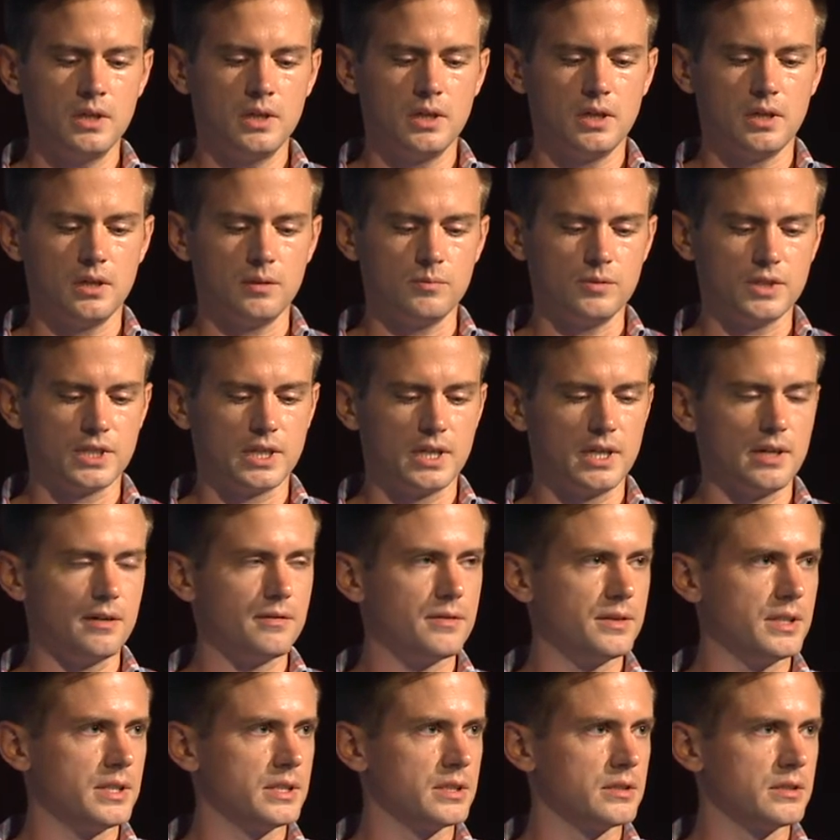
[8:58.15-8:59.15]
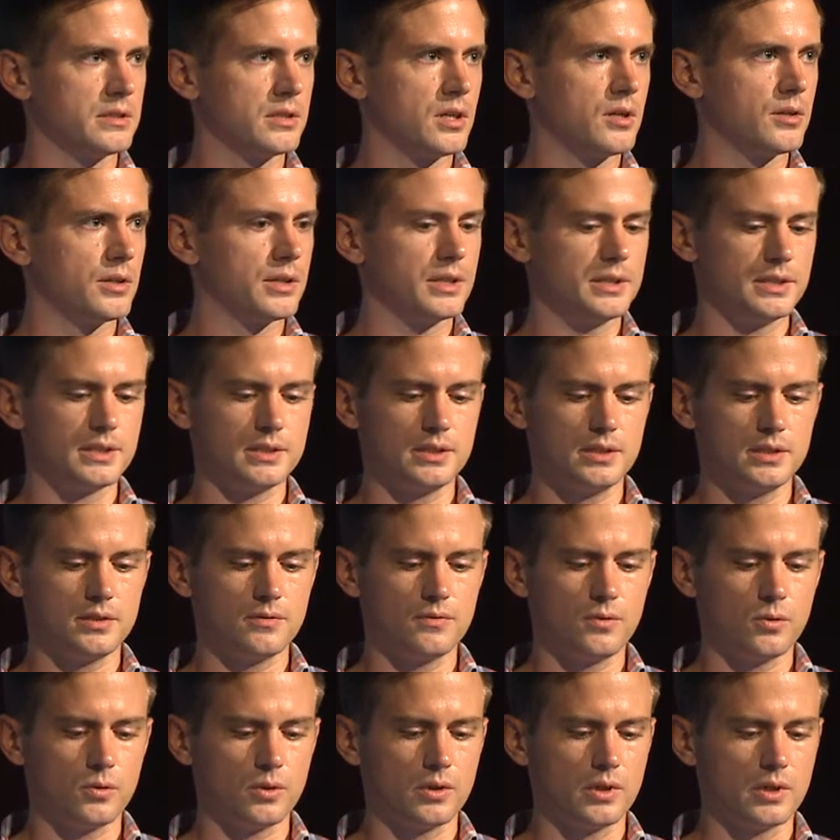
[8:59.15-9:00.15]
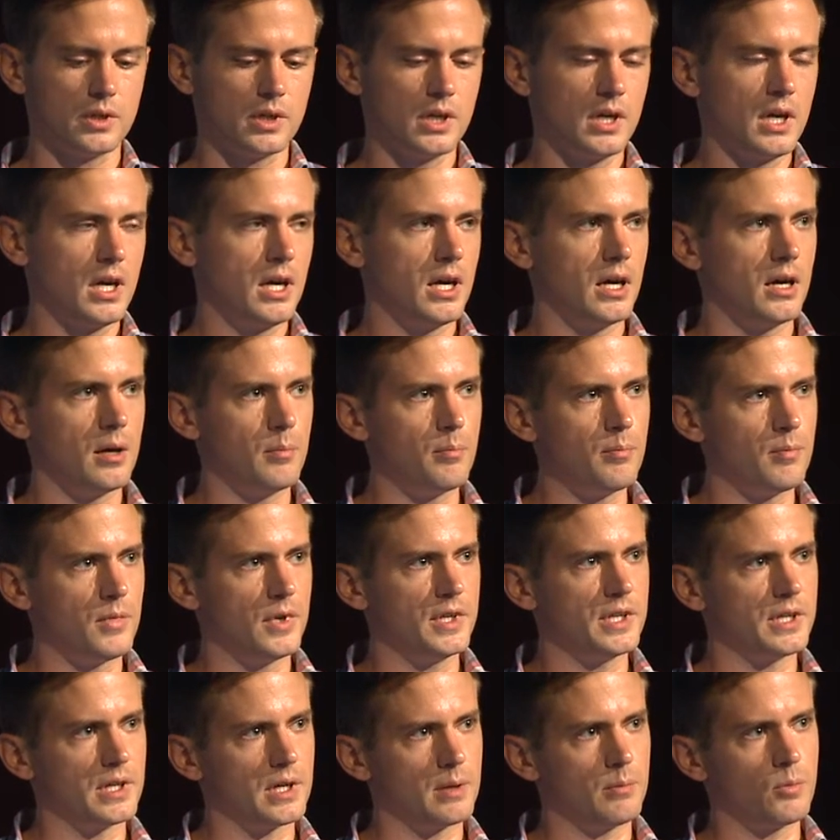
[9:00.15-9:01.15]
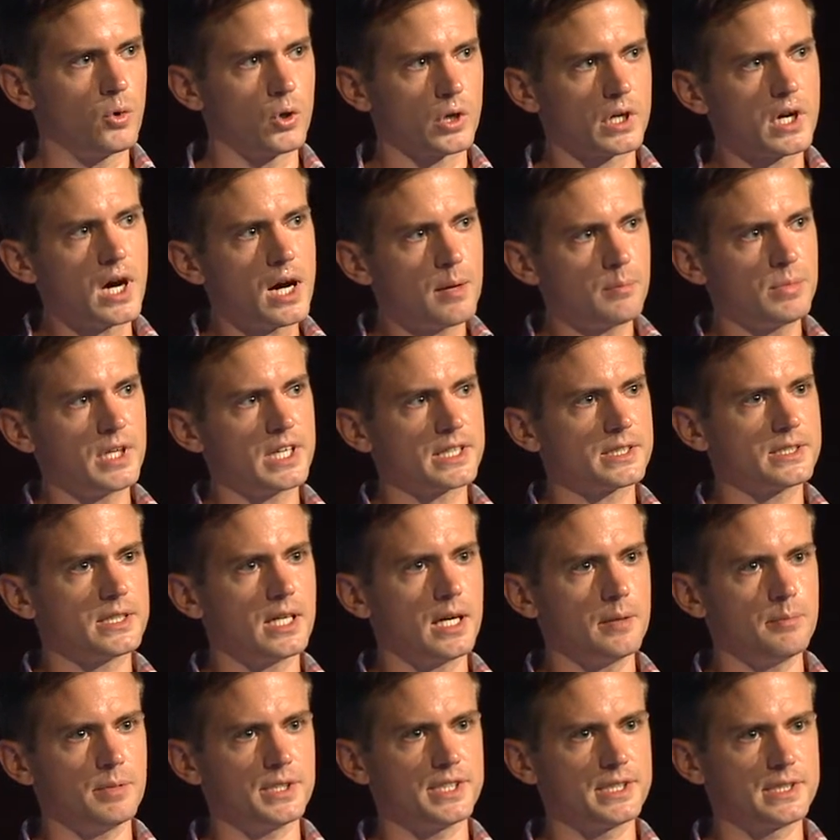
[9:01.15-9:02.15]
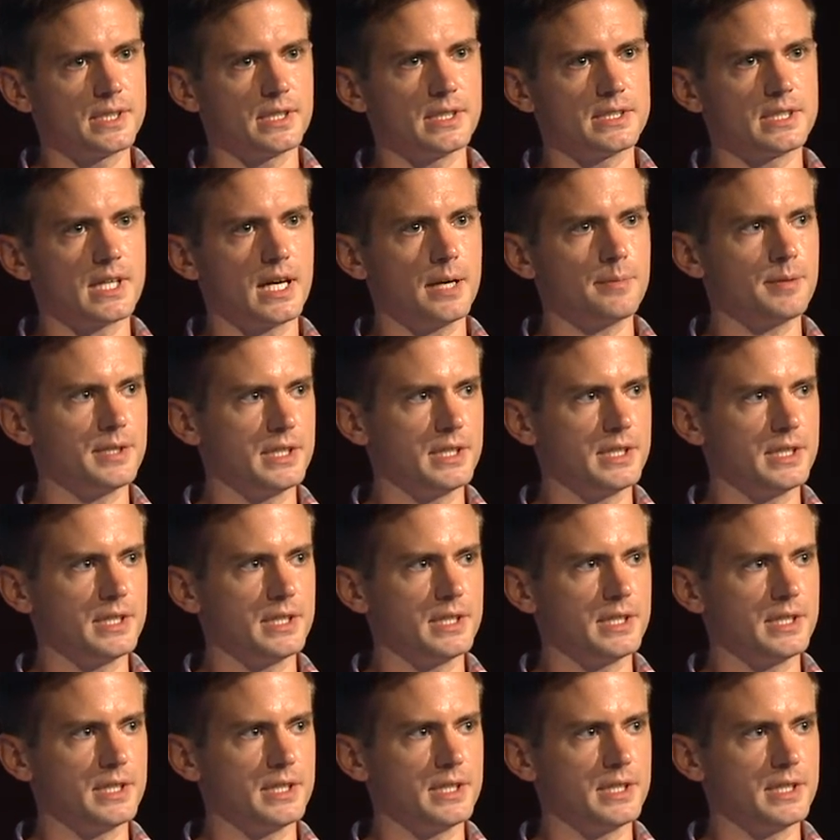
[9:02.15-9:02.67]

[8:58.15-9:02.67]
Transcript: We can have an encoder instance for a more complex type, but still a type that